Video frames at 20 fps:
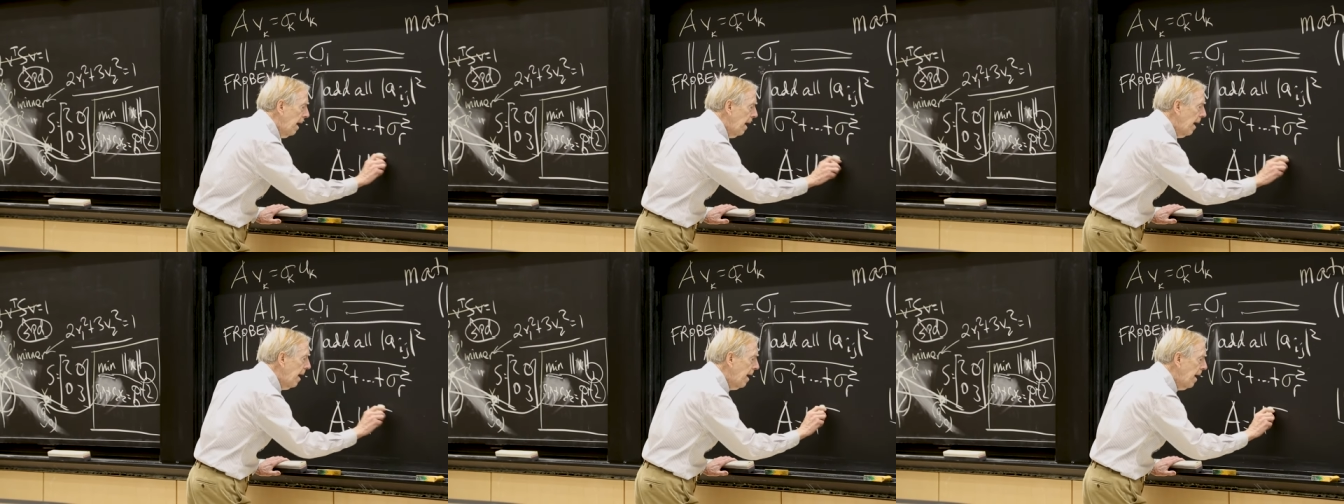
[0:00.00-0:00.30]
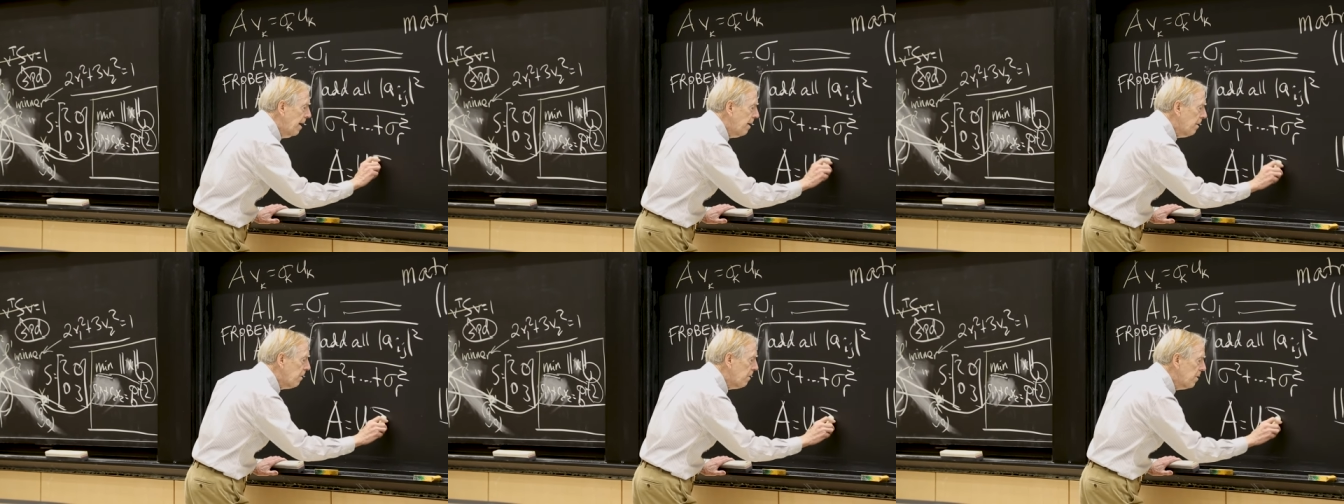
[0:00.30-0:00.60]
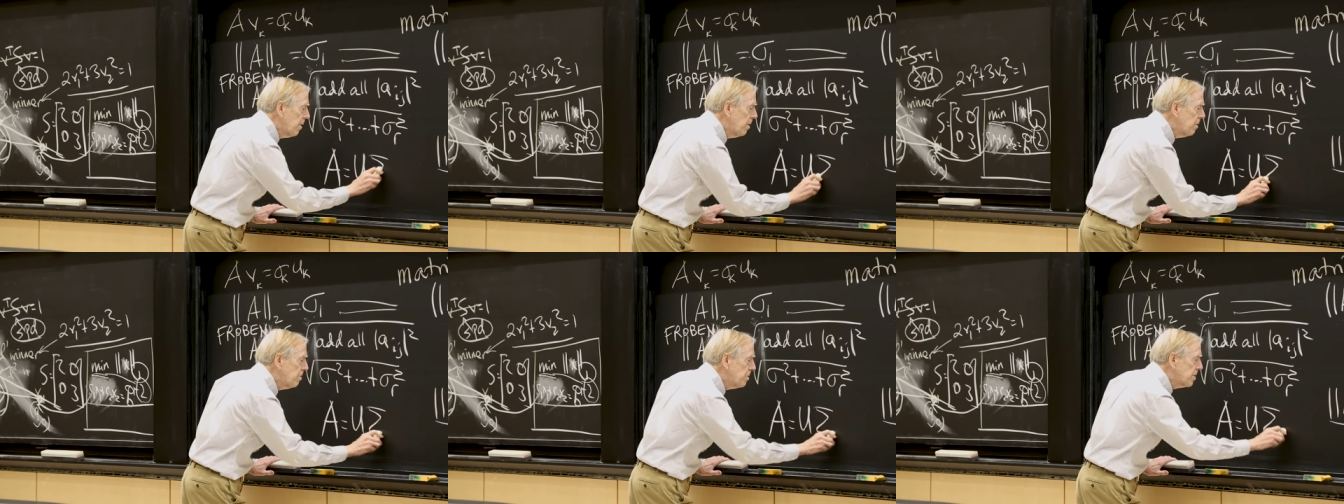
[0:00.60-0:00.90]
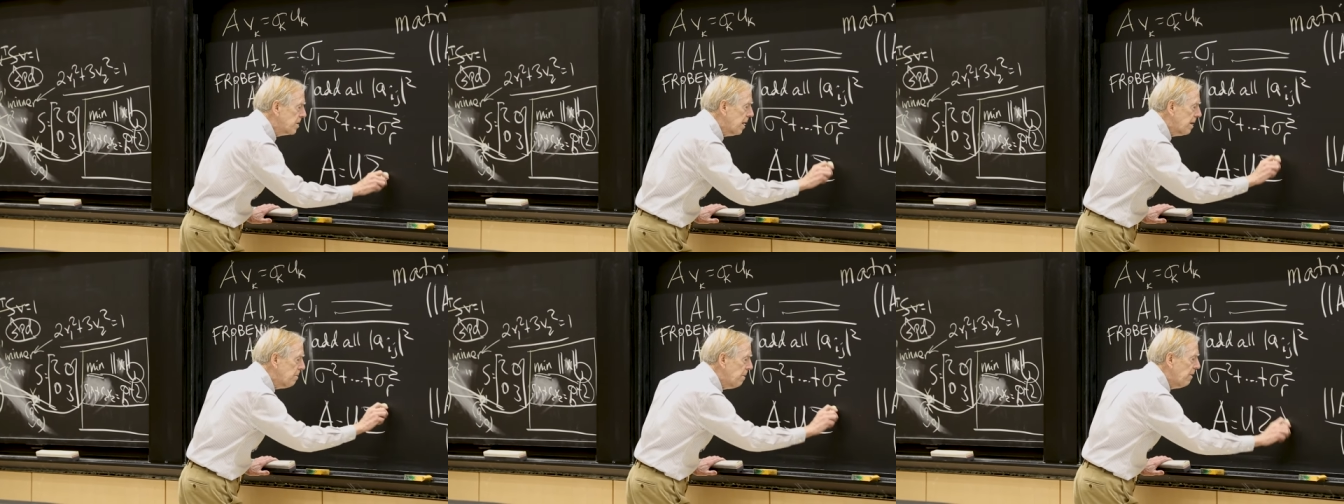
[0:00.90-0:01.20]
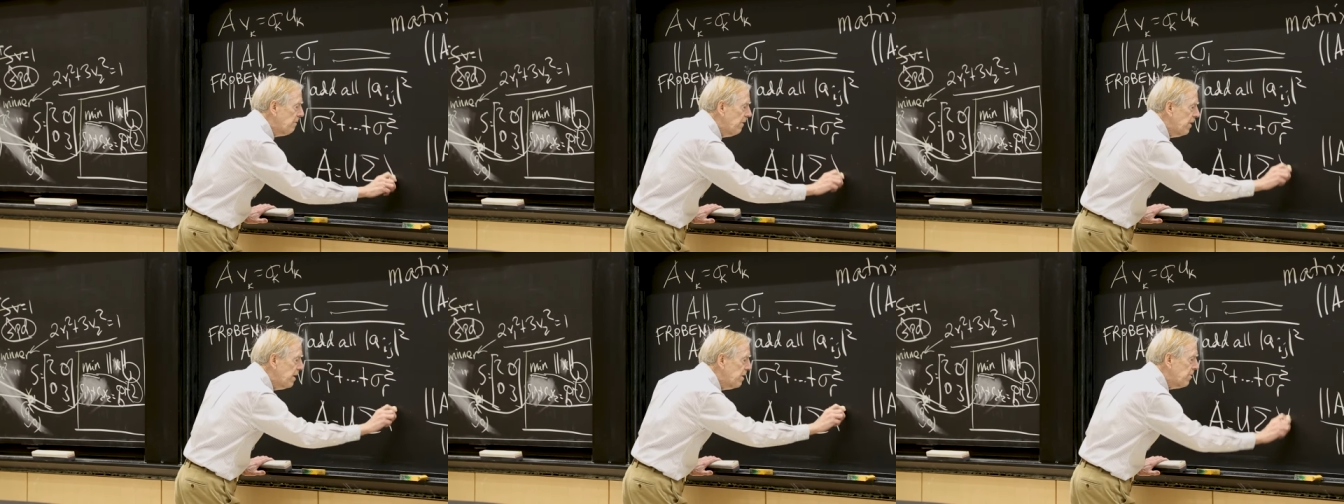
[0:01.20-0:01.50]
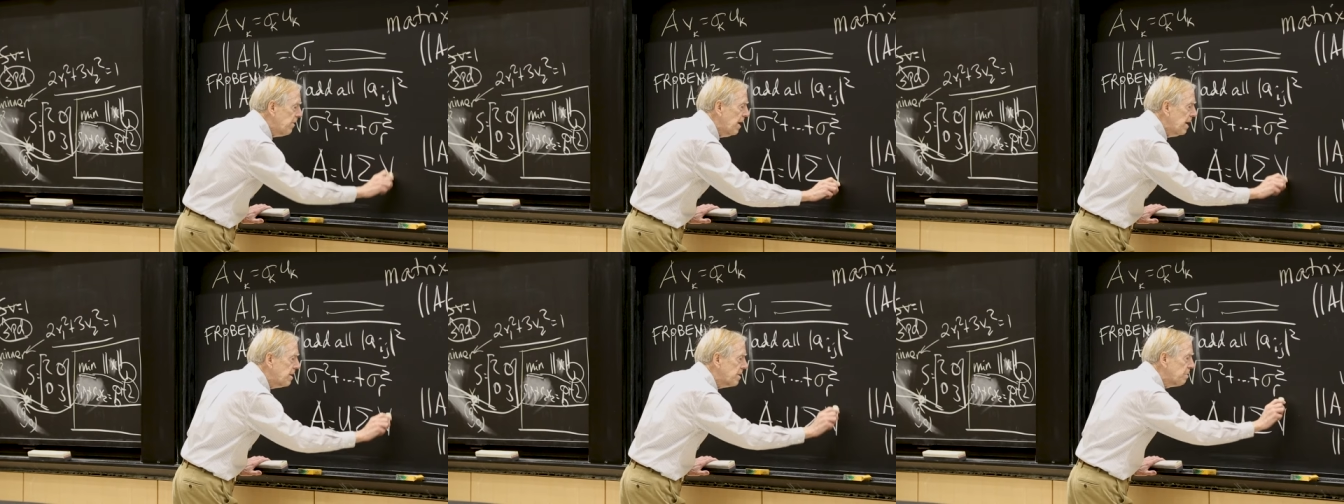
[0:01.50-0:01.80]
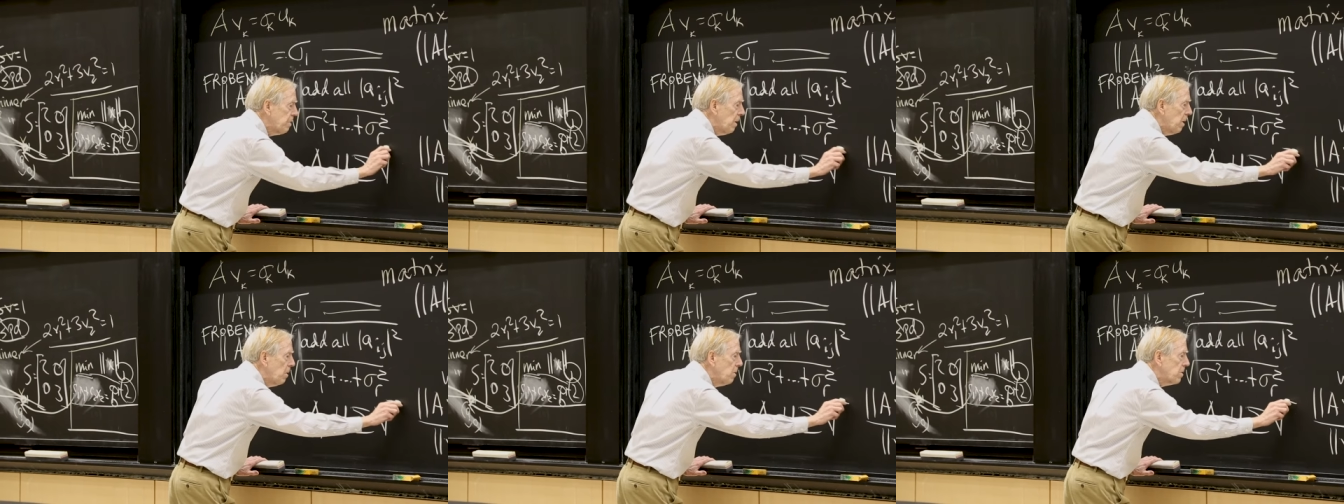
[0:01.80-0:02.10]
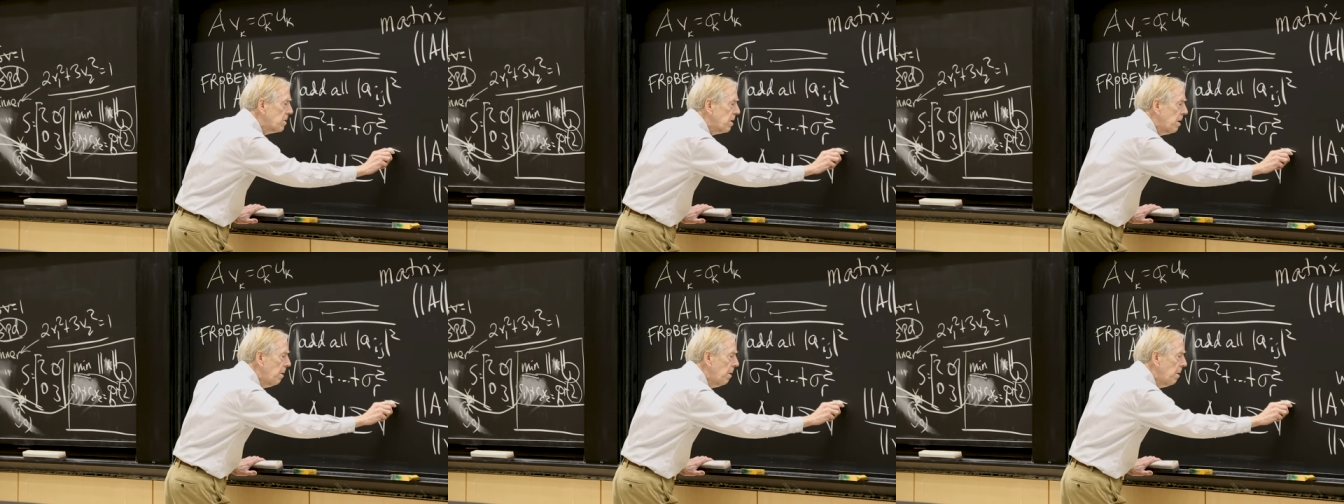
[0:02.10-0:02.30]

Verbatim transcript: A equal U sigma V transpose.